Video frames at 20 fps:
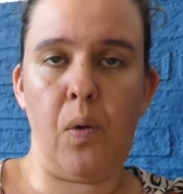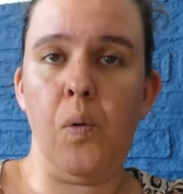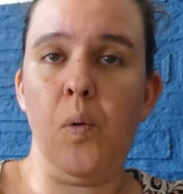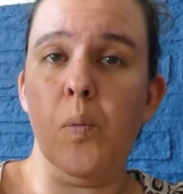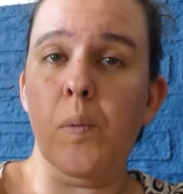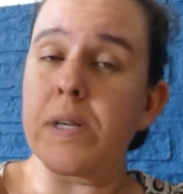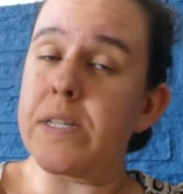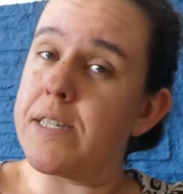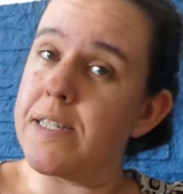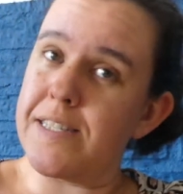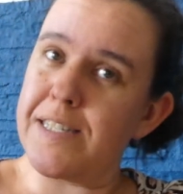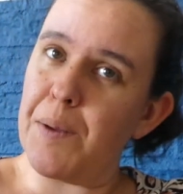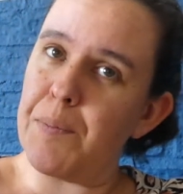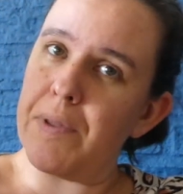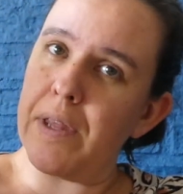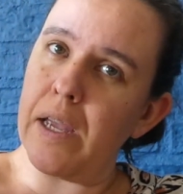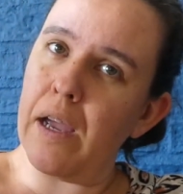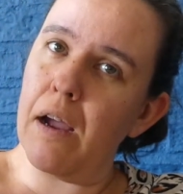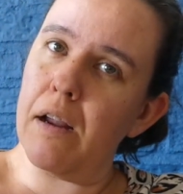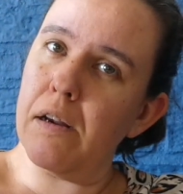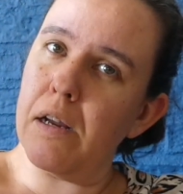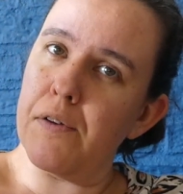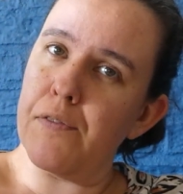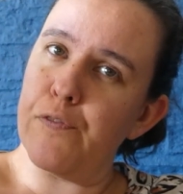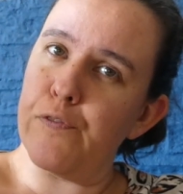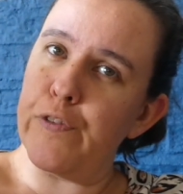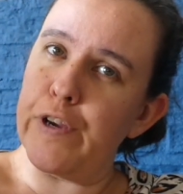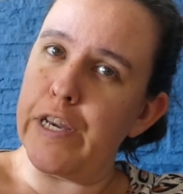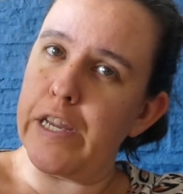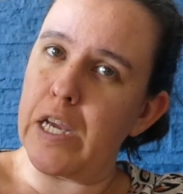which is something I love
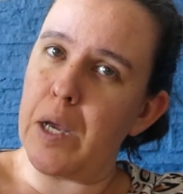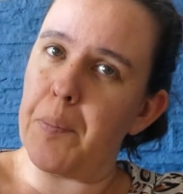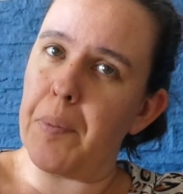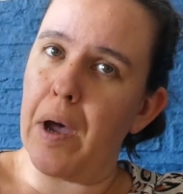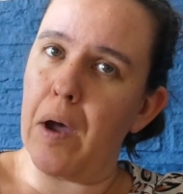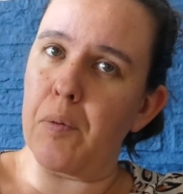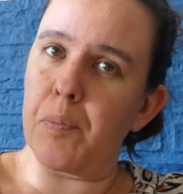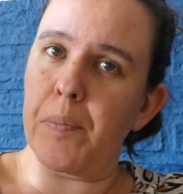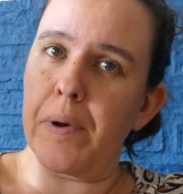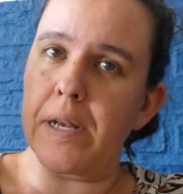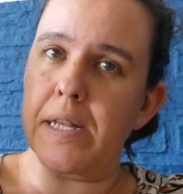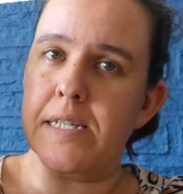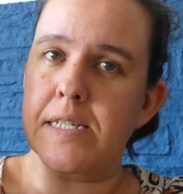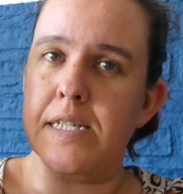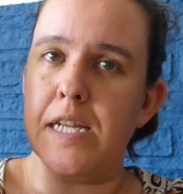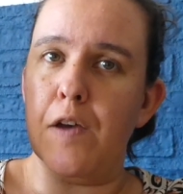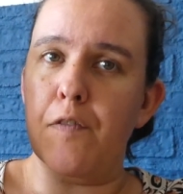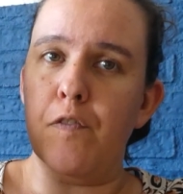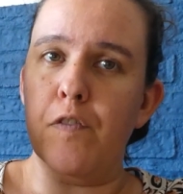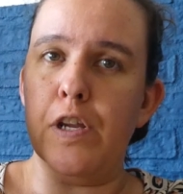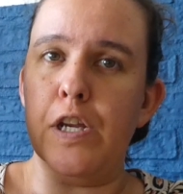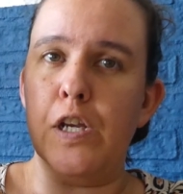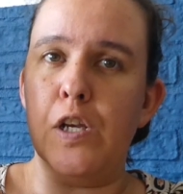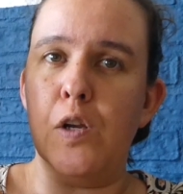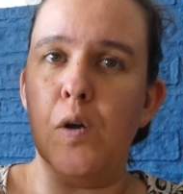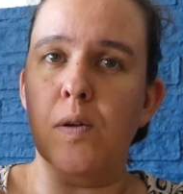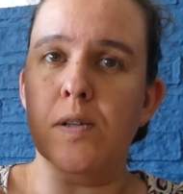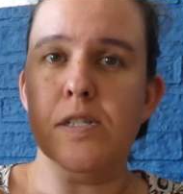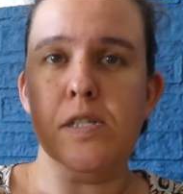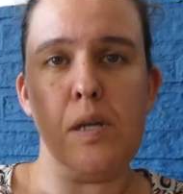reading about, but it's definitely
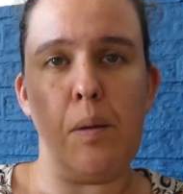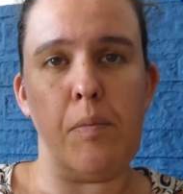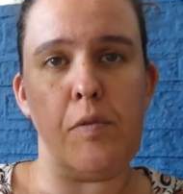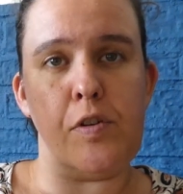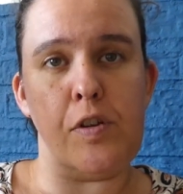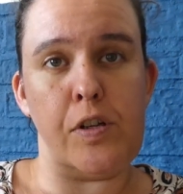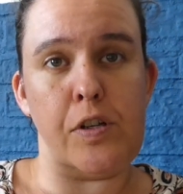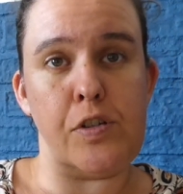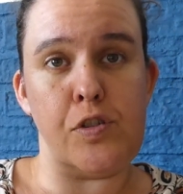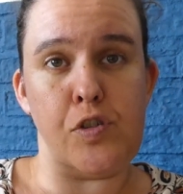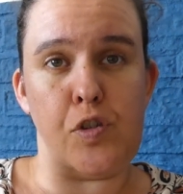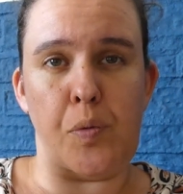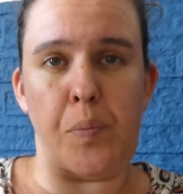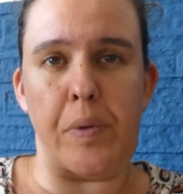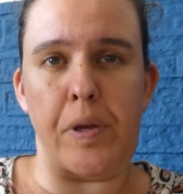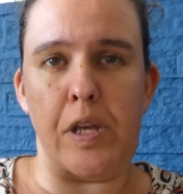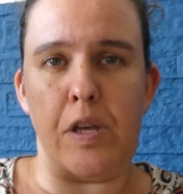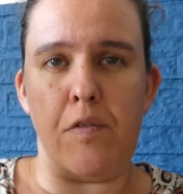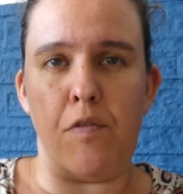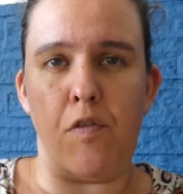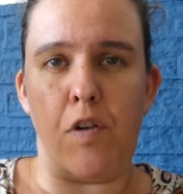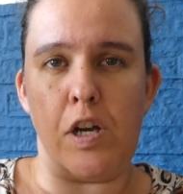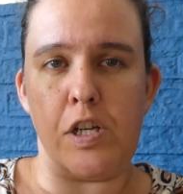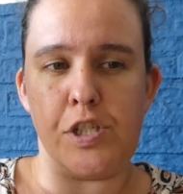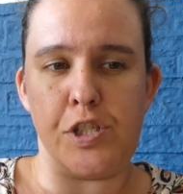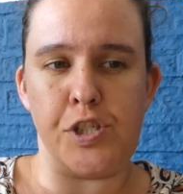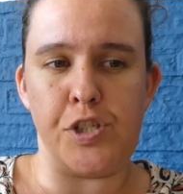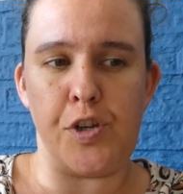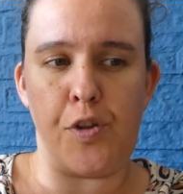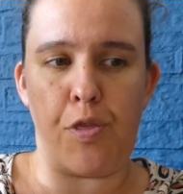not something to be
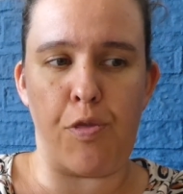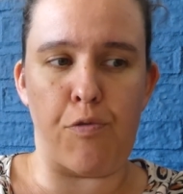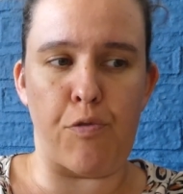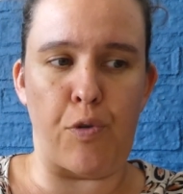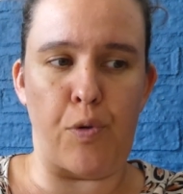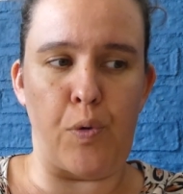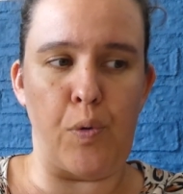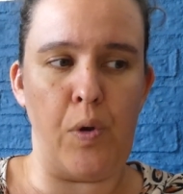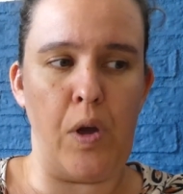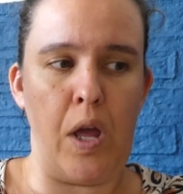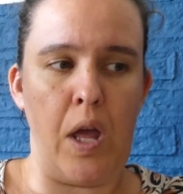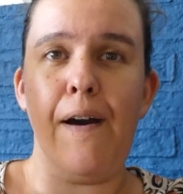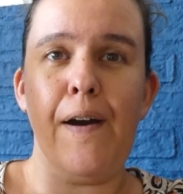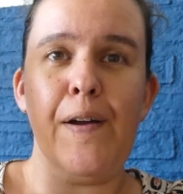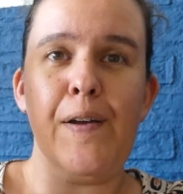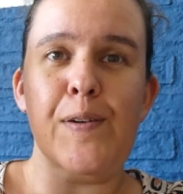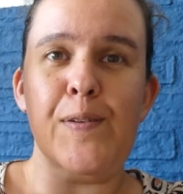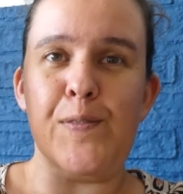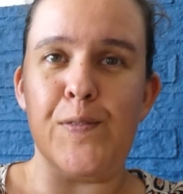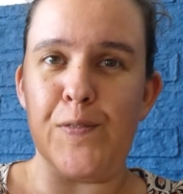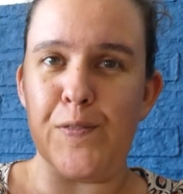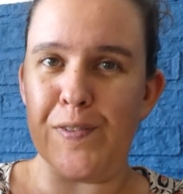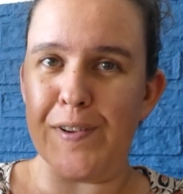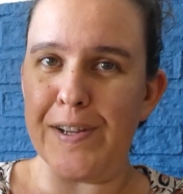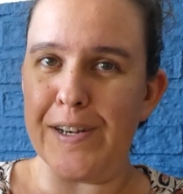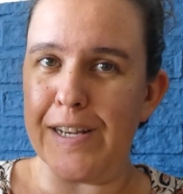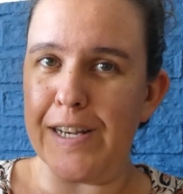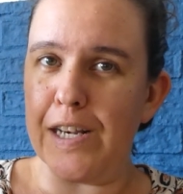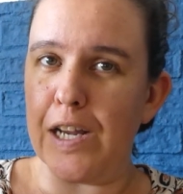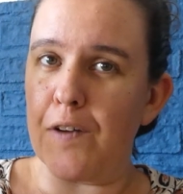rushed through. I
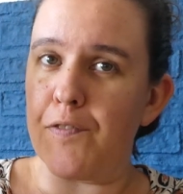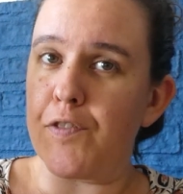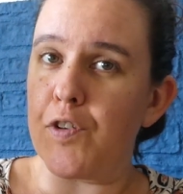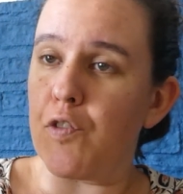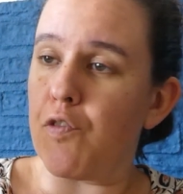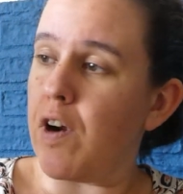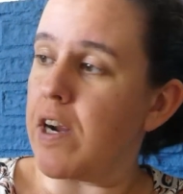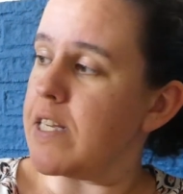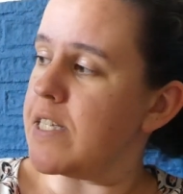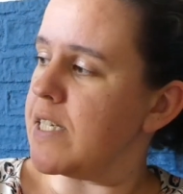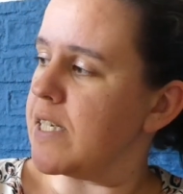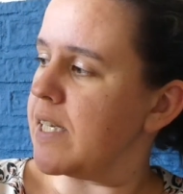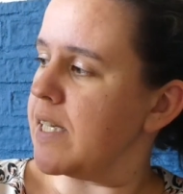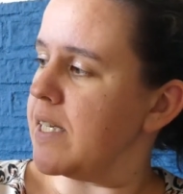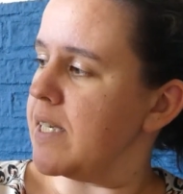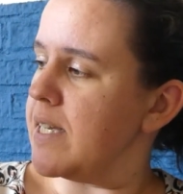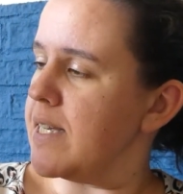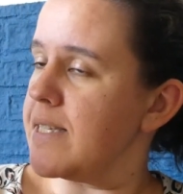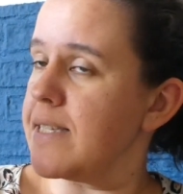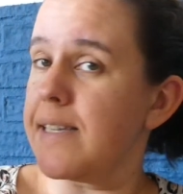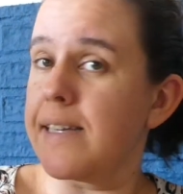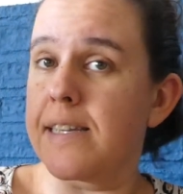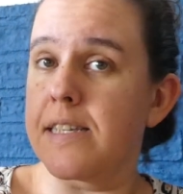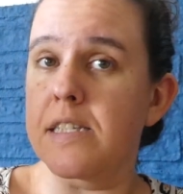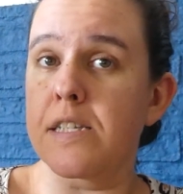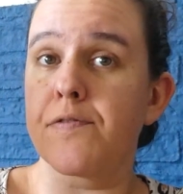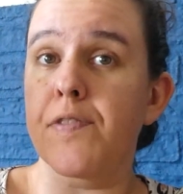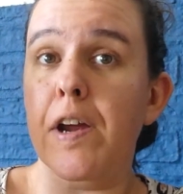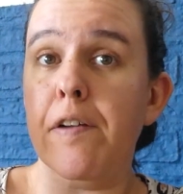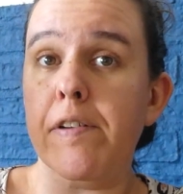really love the writing in this. It
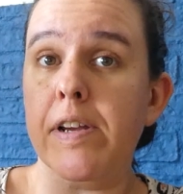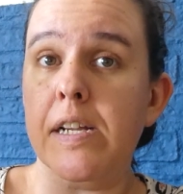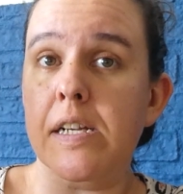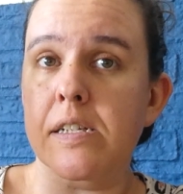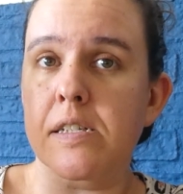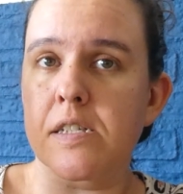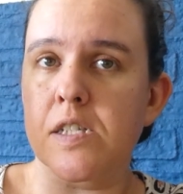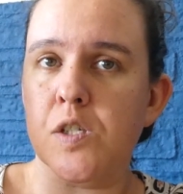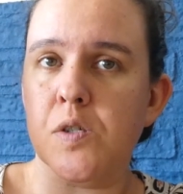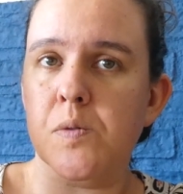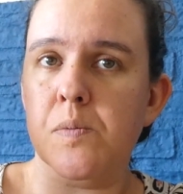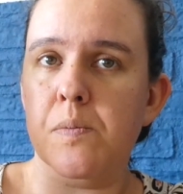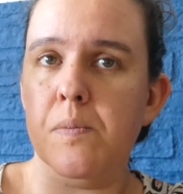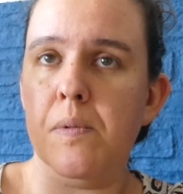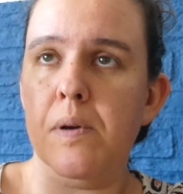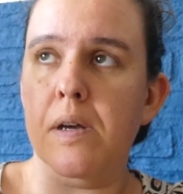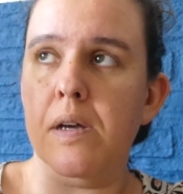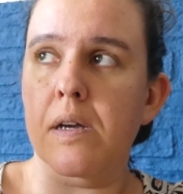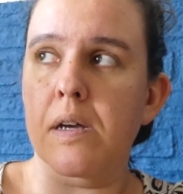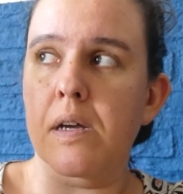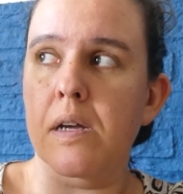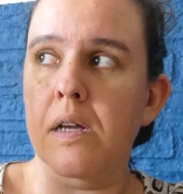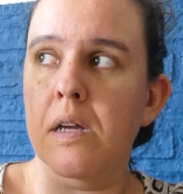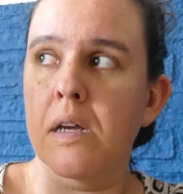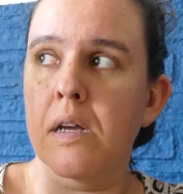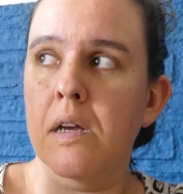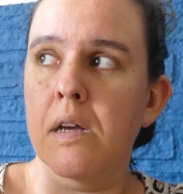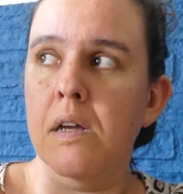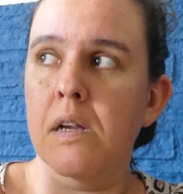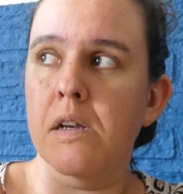is very
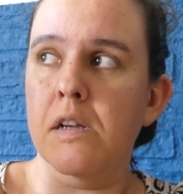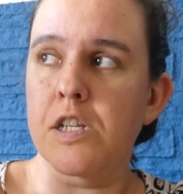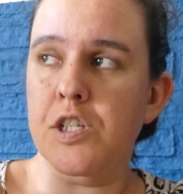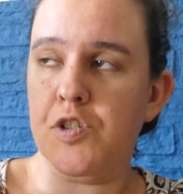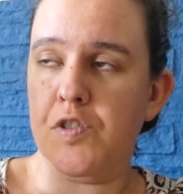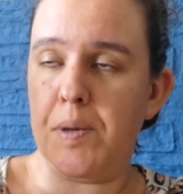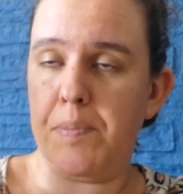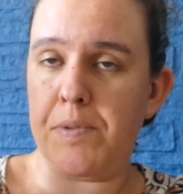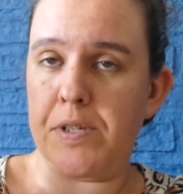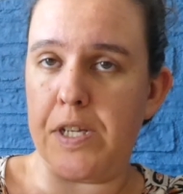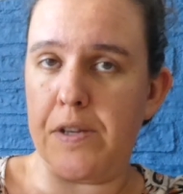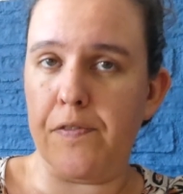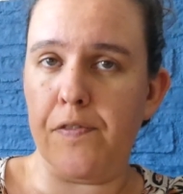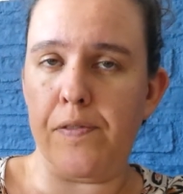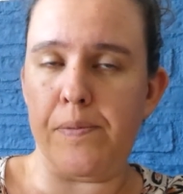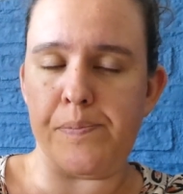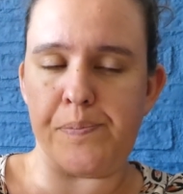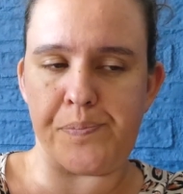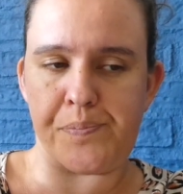descriptive,